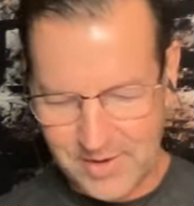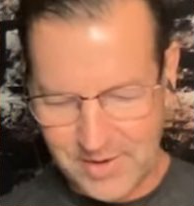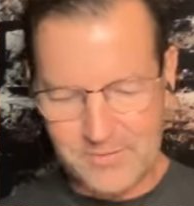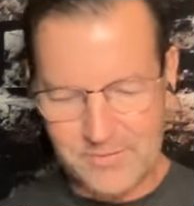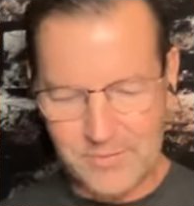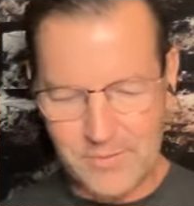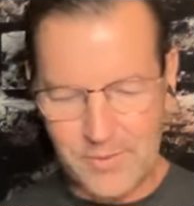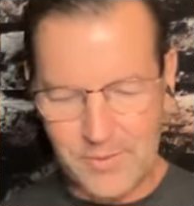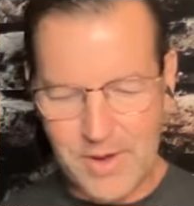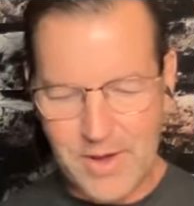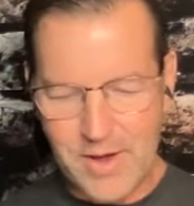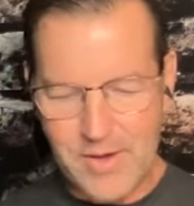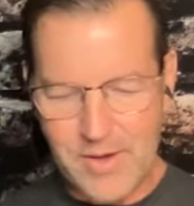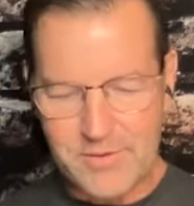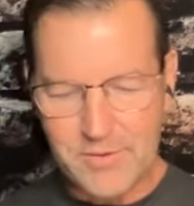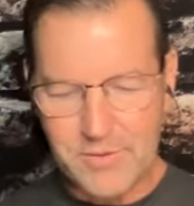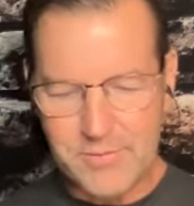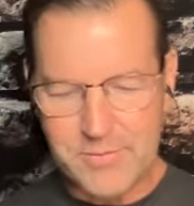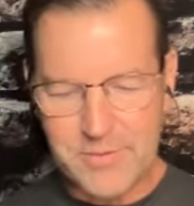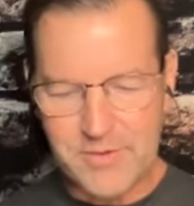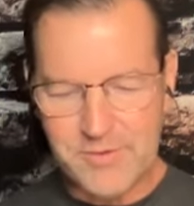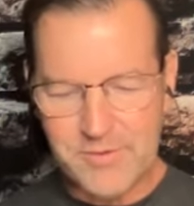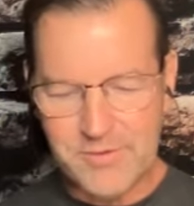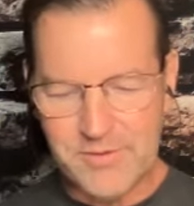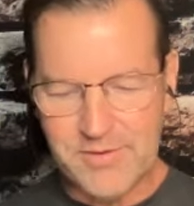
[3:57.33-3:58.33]
So how
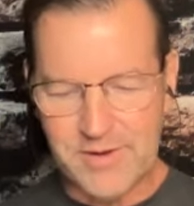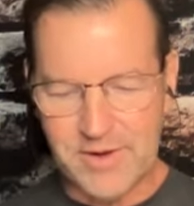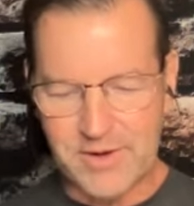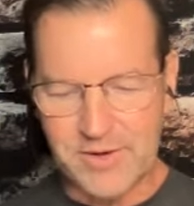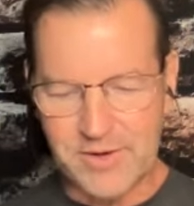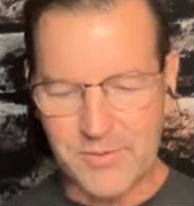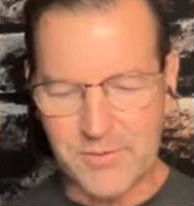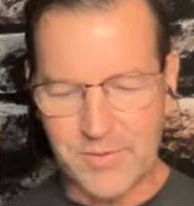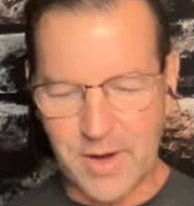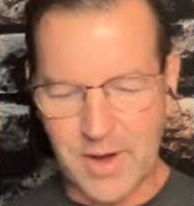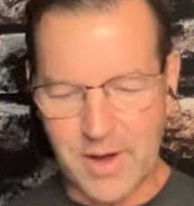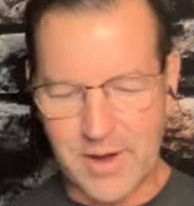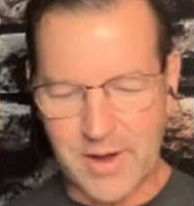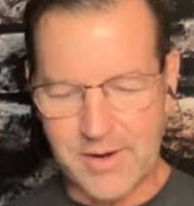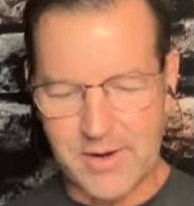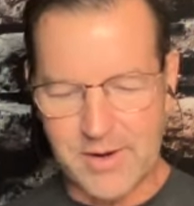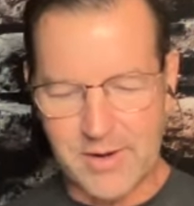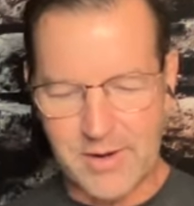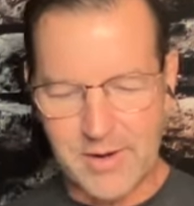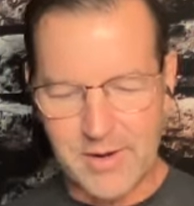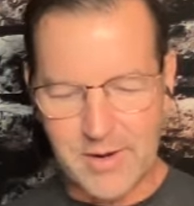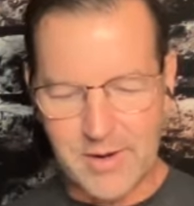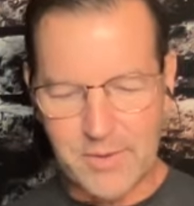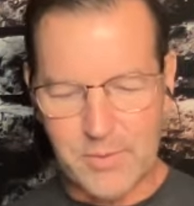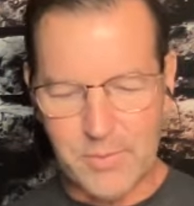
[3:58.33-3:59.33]
you mentioned that
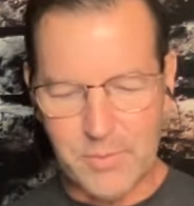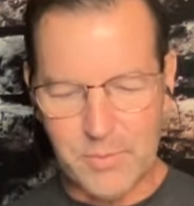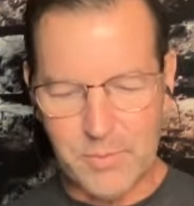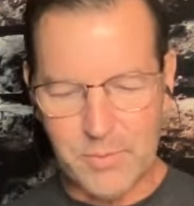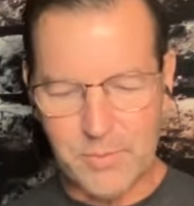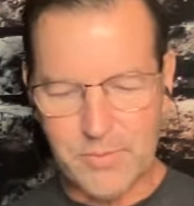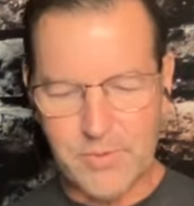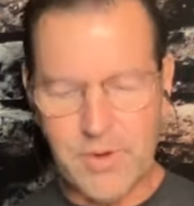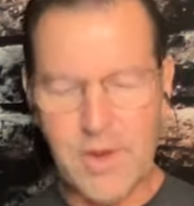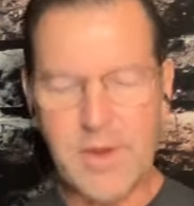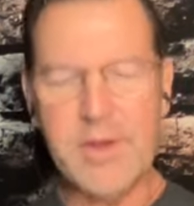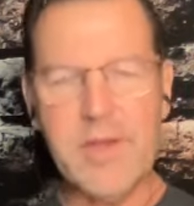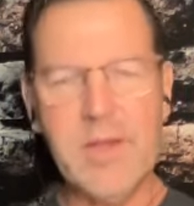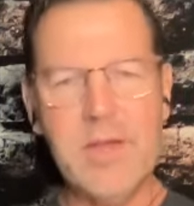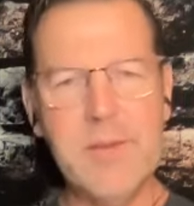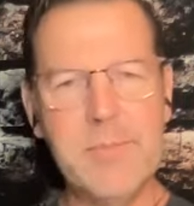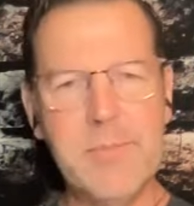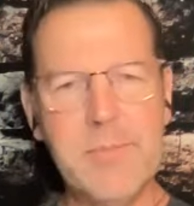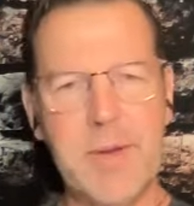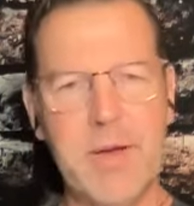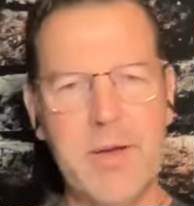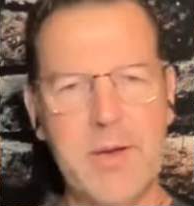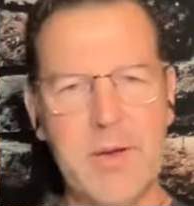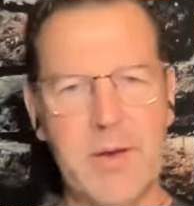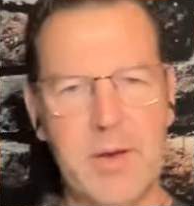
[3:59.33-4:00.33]
we're talking
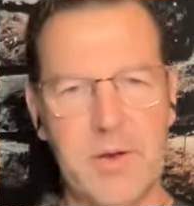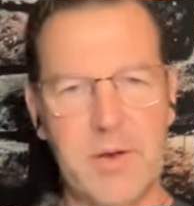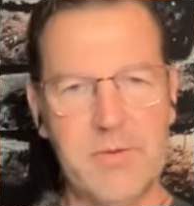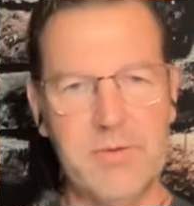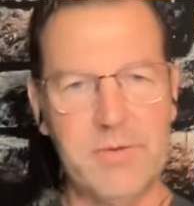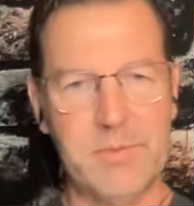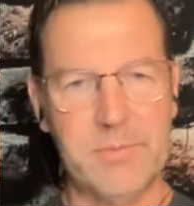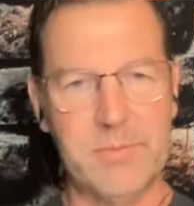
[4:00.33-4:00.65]
about